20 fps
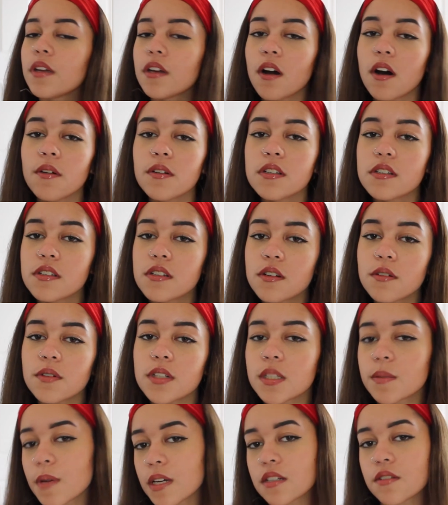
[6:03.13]
you always do
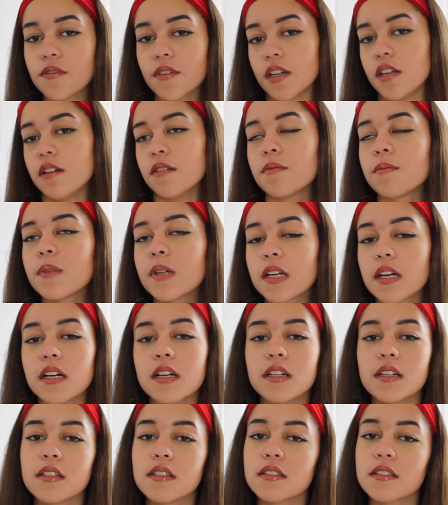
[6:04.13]
what's best for you,
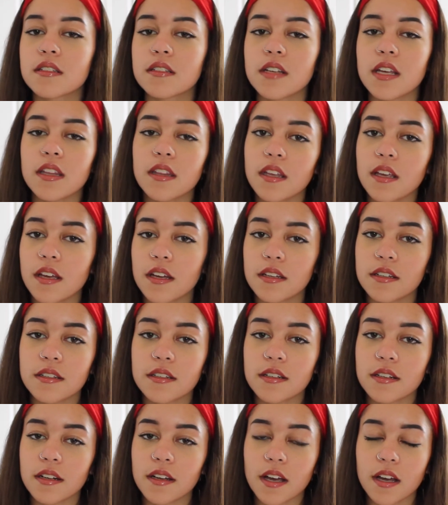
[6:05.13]
because in the
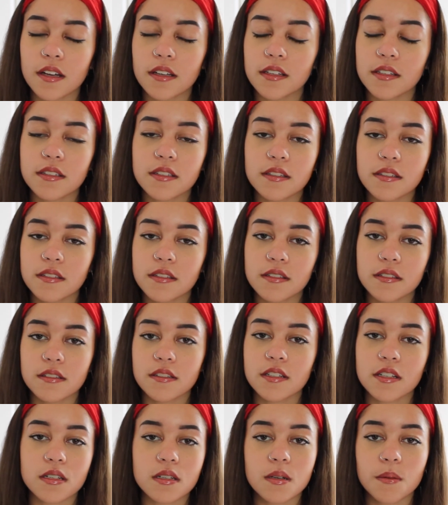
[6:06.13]
end, it's
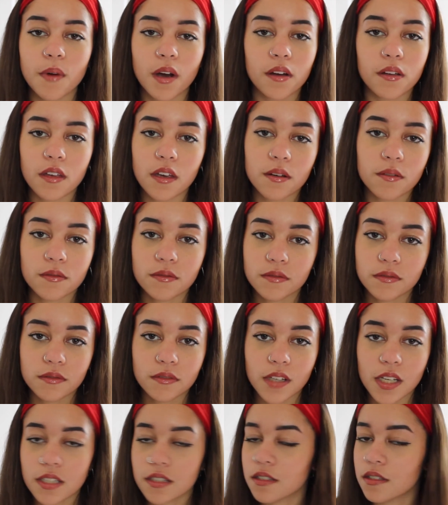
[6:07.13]
just about you.
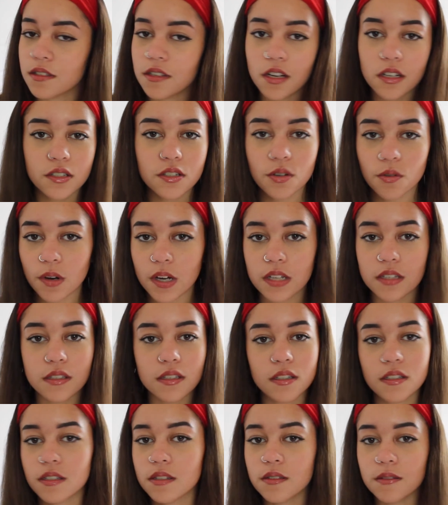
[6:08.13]
It's your choice.
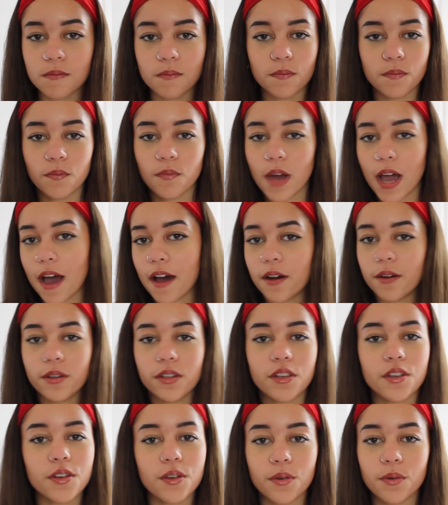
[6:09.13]
It's how
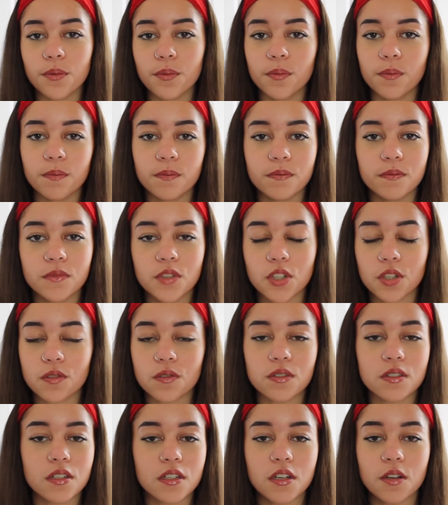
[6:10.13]
you
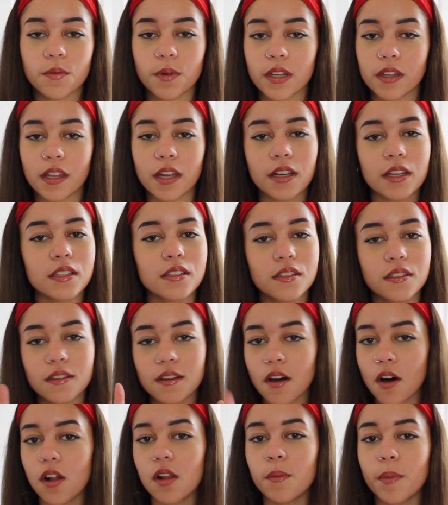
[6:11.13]
choose to do it. Like, it's
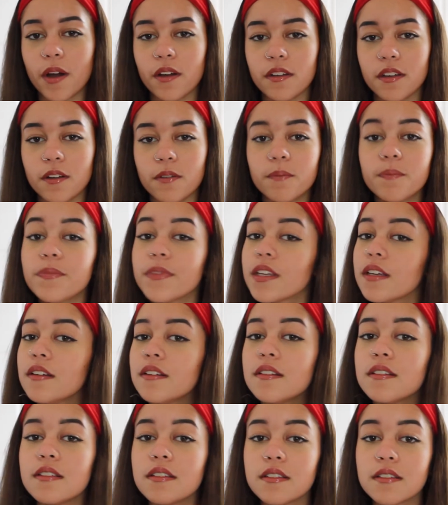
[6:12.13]
all about you.
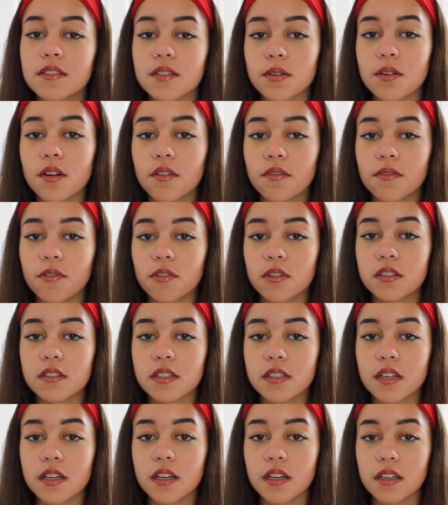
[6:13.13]
So don't
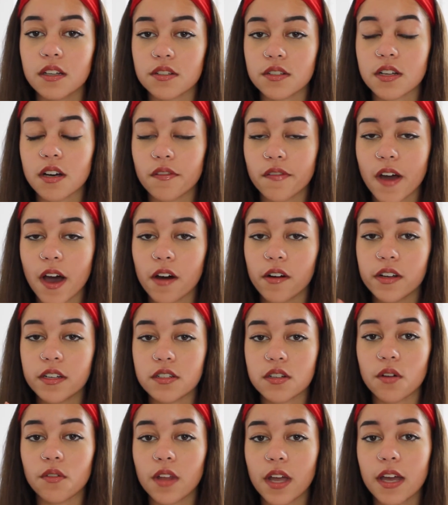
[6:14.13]
force yourself out, and
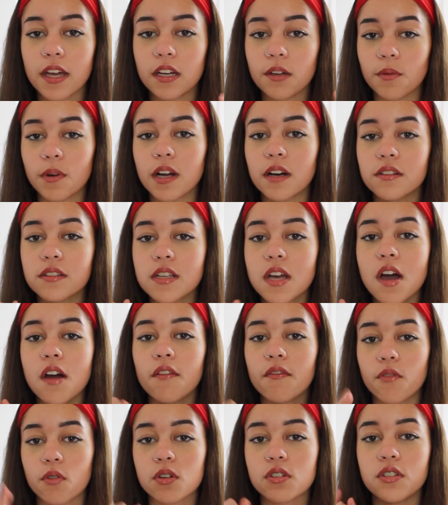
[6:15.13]
don't let anyone else
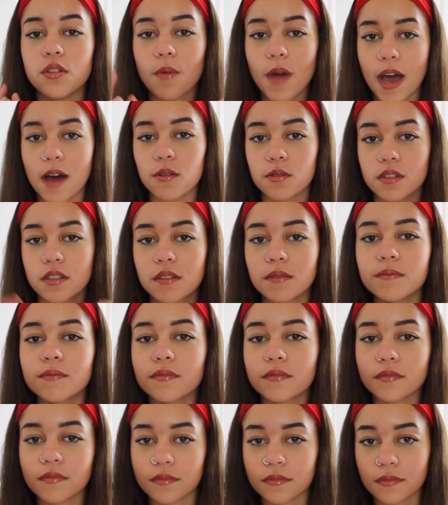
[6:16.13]
force you out.
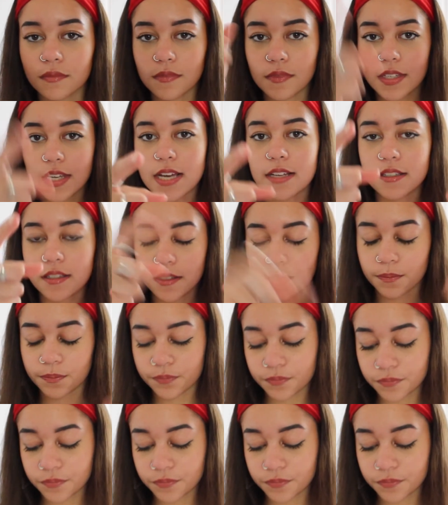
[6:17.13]
Yes.